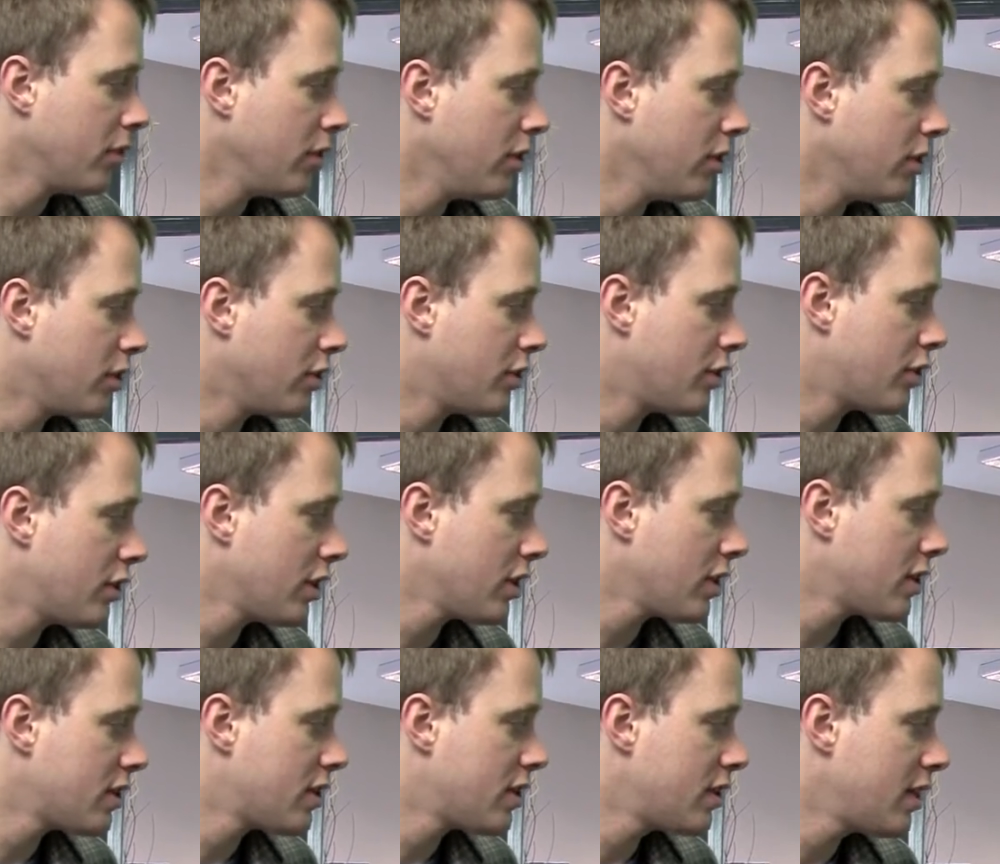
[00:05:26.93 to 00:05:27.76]
you can
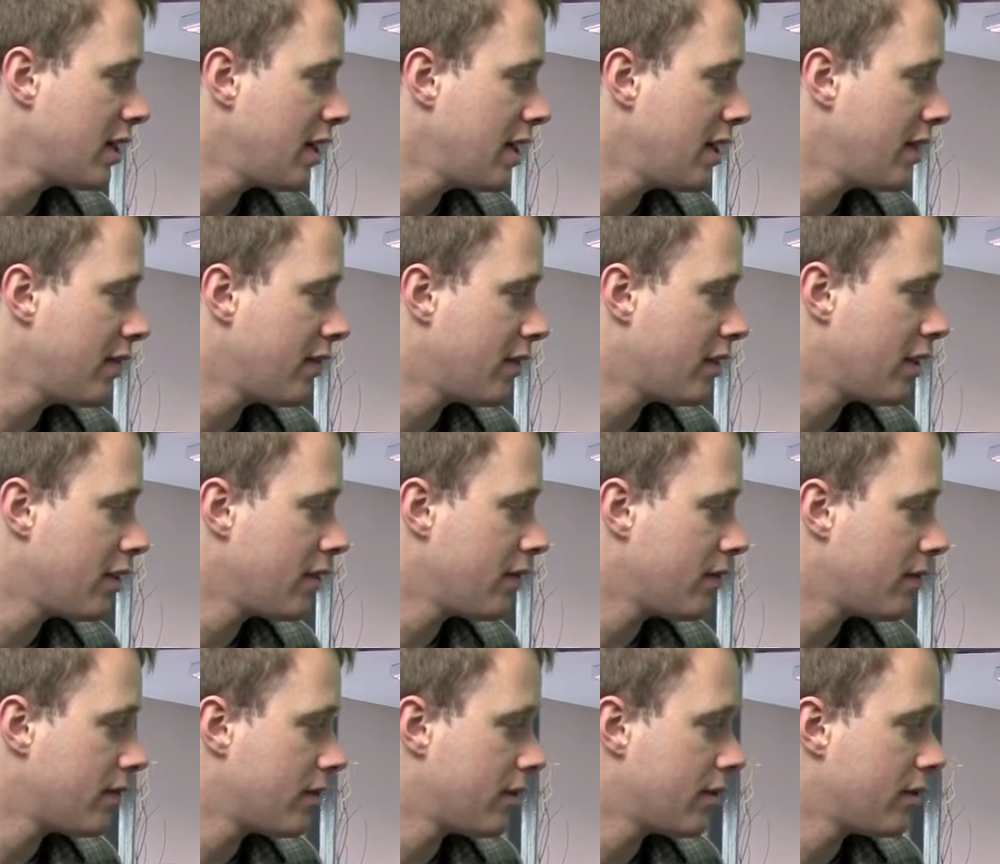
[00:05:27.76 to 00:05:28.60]
just see
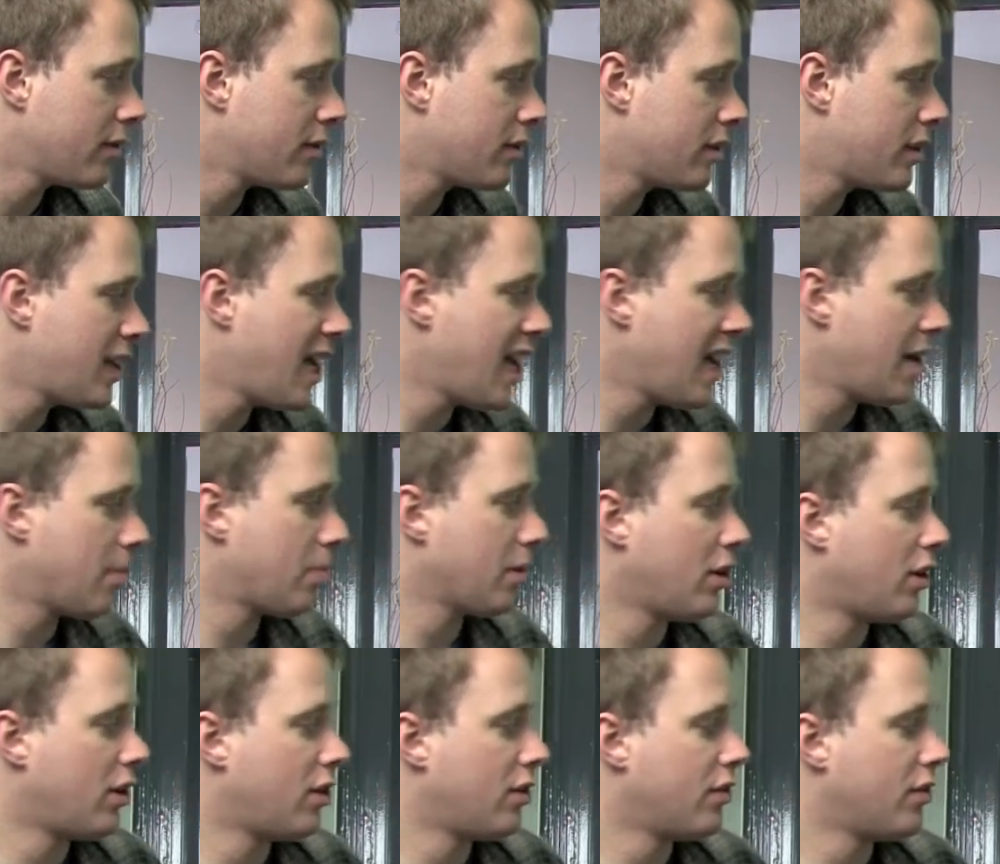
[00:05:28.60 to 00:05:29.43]
the
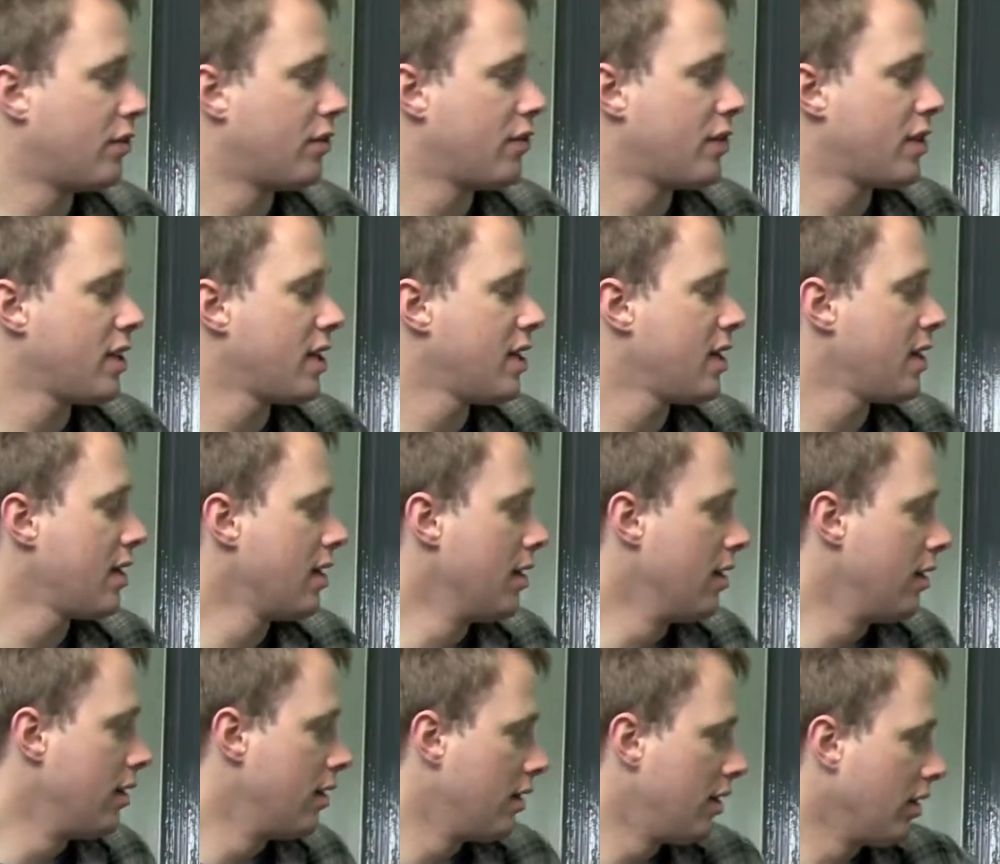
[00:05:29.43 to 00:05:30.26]
tip of the